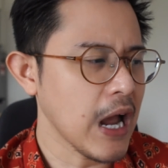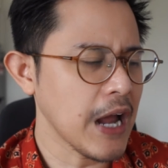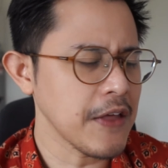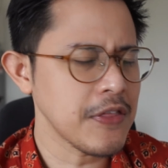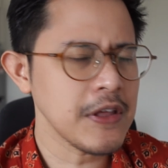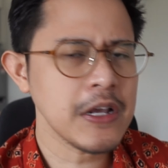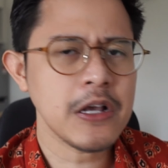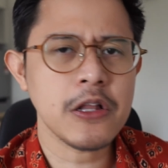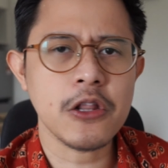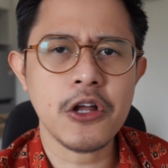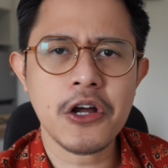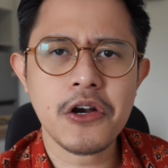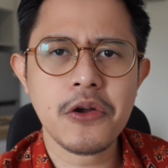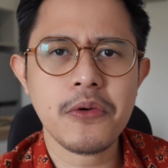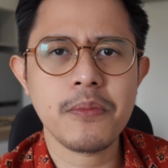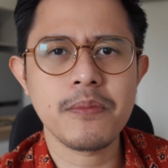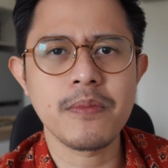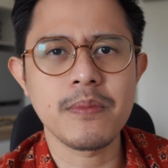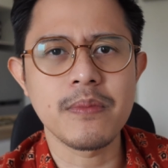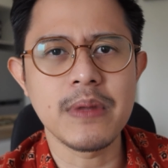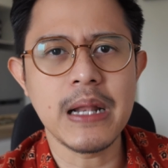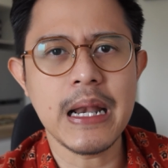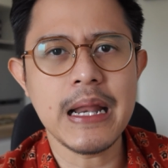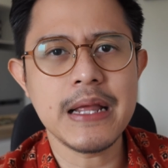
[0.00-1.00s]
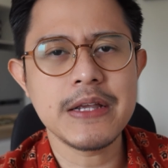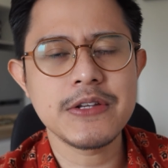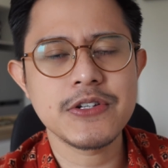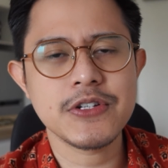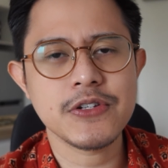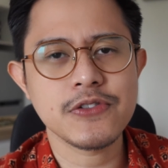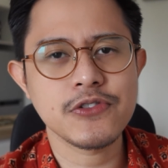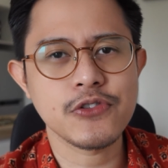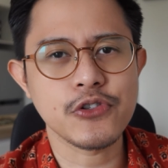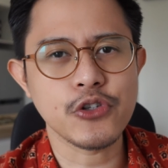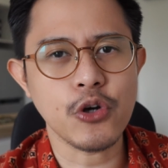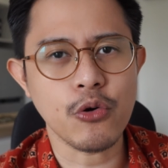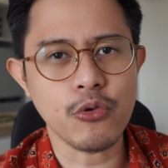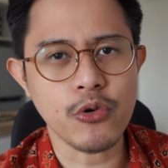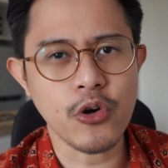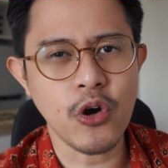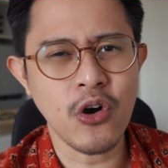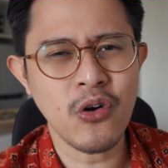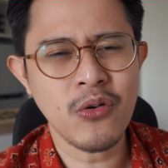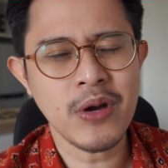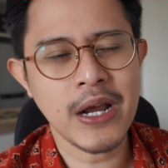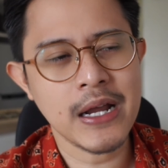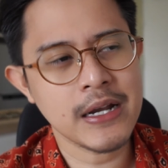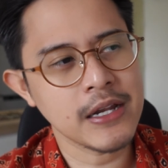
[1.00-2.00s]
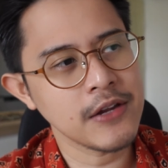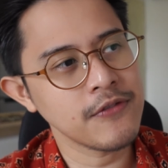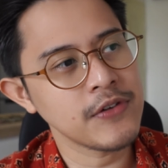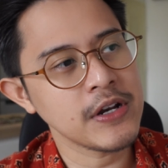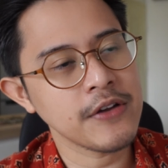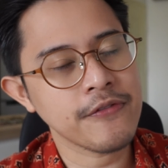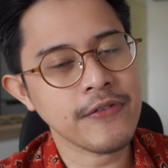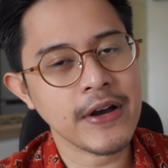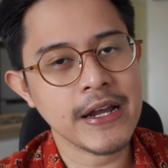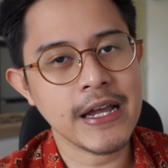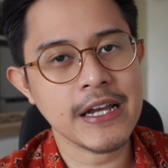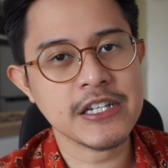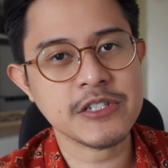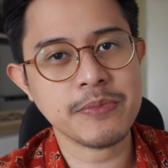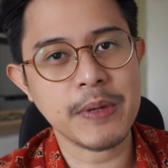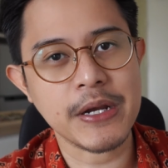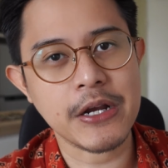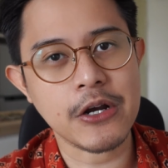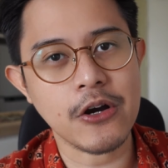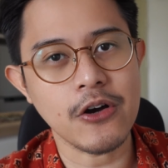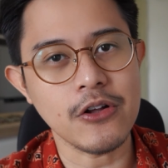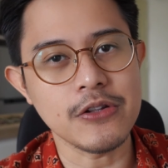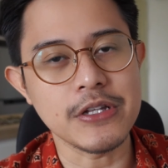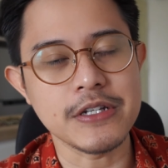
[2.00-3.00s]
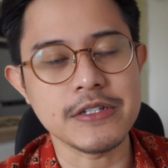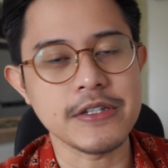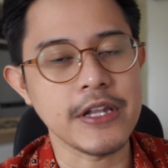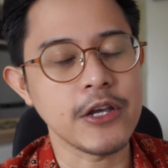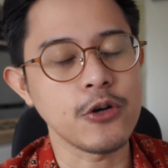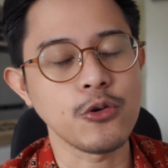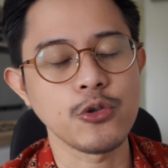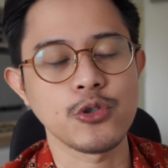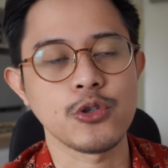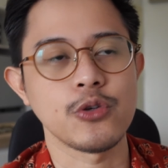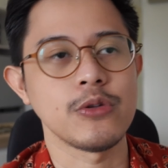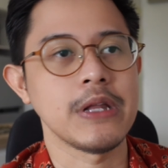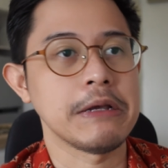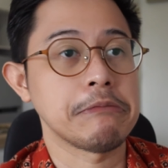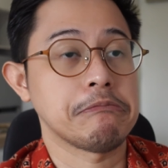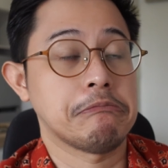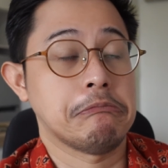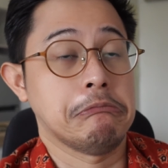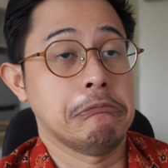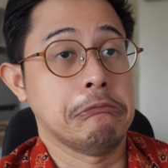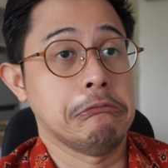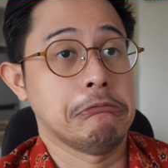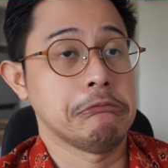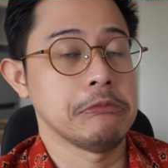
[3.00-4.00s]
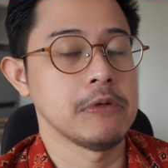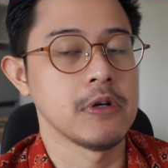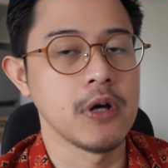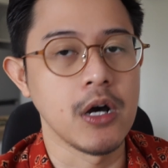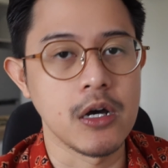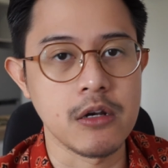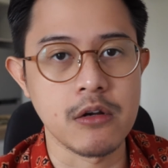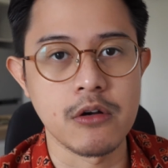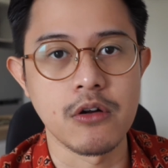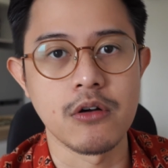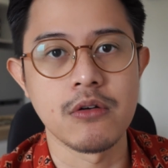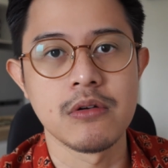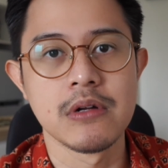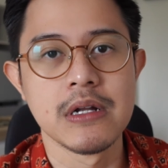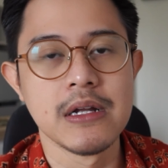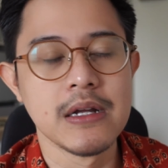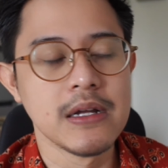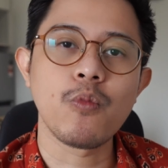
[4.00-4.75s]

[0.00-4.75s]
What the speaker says: I think a lot of Malaysians don't know, and even if I ask my colleagues, they also I don't know.